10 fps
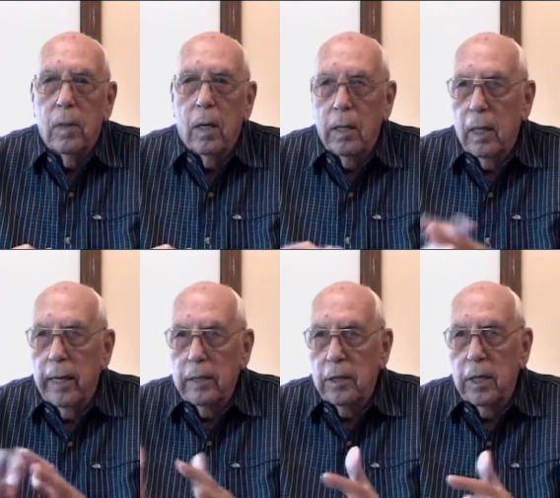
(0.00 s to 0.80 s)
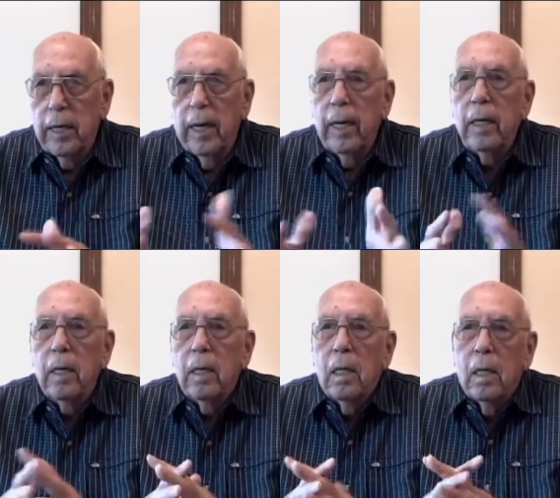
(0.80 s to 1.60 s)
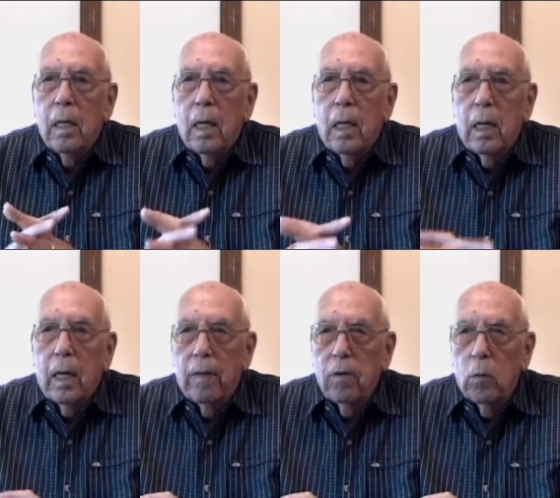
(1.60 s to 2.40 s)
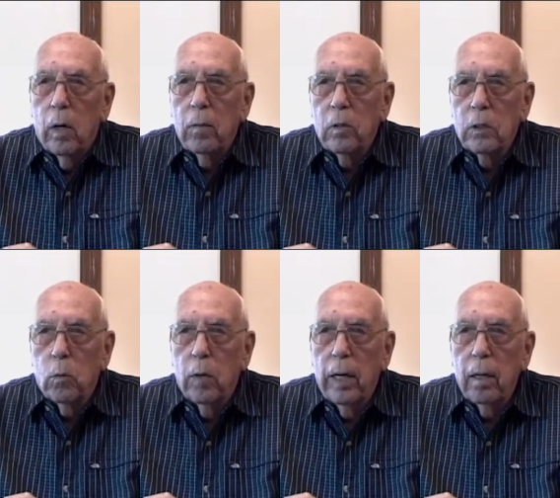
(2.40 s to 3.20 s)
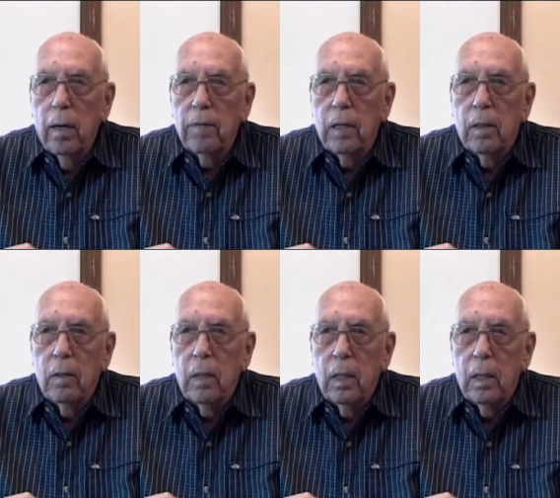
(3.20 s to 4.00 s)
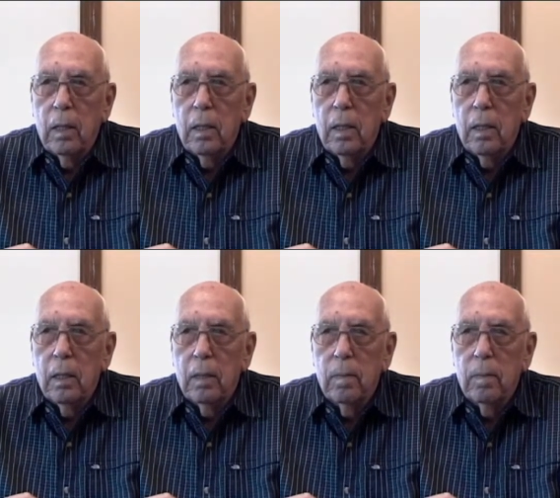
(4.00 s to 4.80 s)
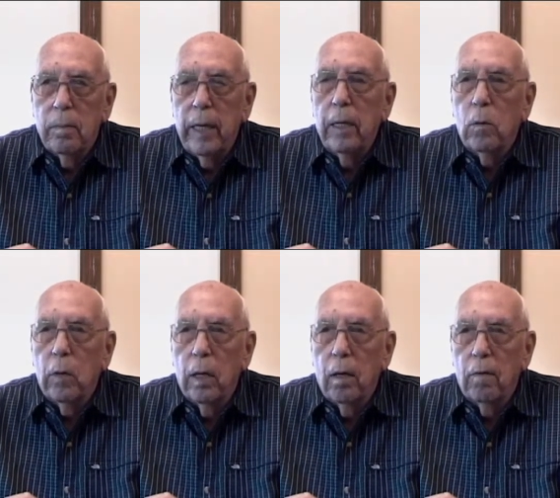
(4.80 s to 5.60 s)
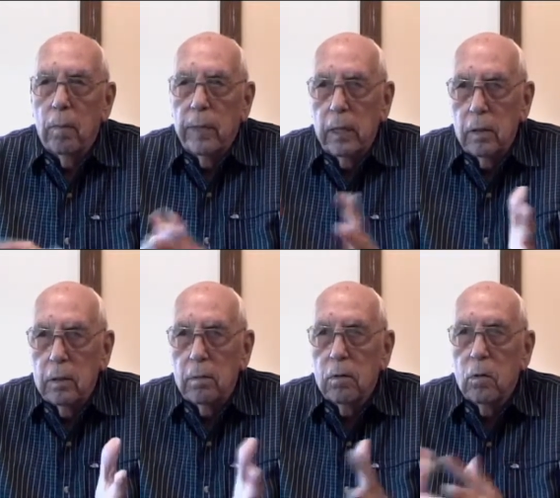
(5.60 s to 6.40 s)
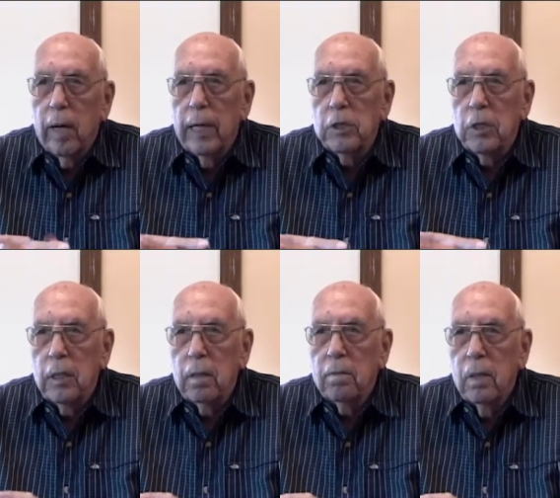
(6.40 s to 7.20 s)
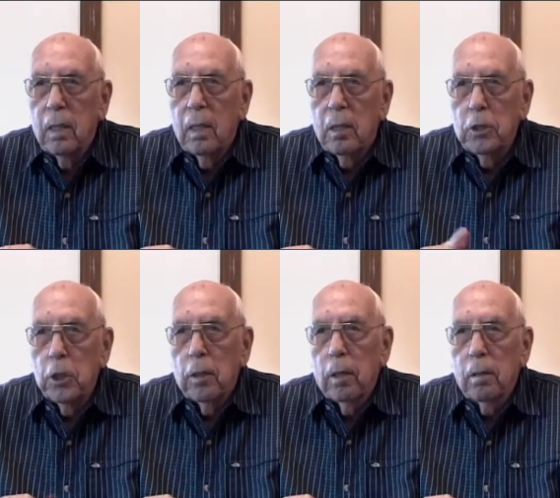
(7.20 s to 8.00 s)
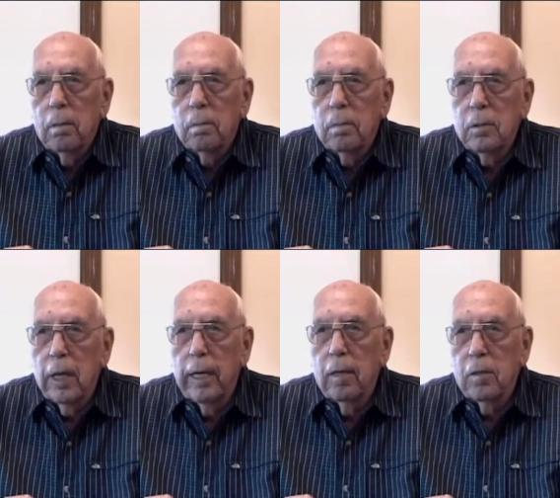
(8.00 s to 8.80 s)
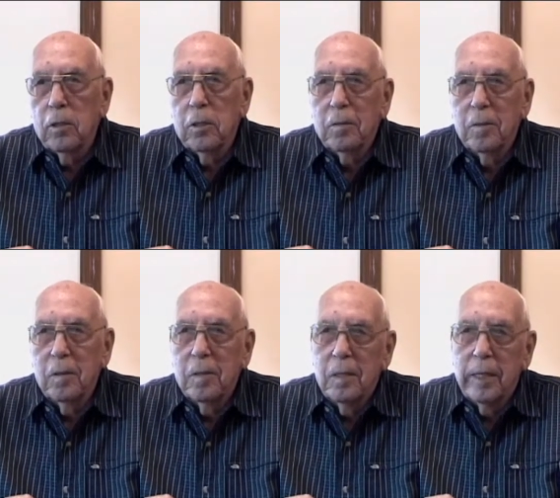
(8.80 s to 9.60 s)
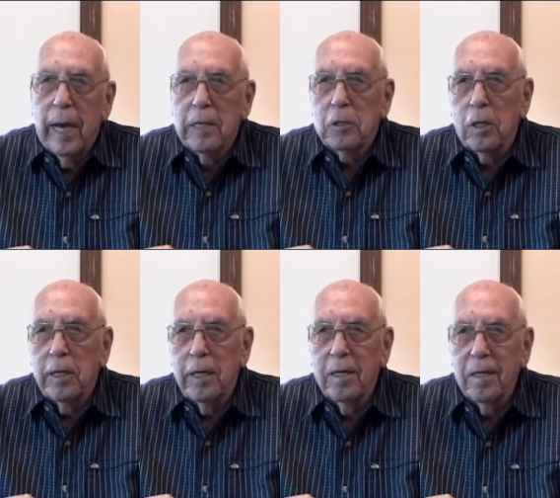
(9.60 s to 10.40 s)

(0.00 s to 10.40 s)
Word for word: Unlike today, everyone was aware of it and made aware of it because of rationing of sugar, tires, gasoline,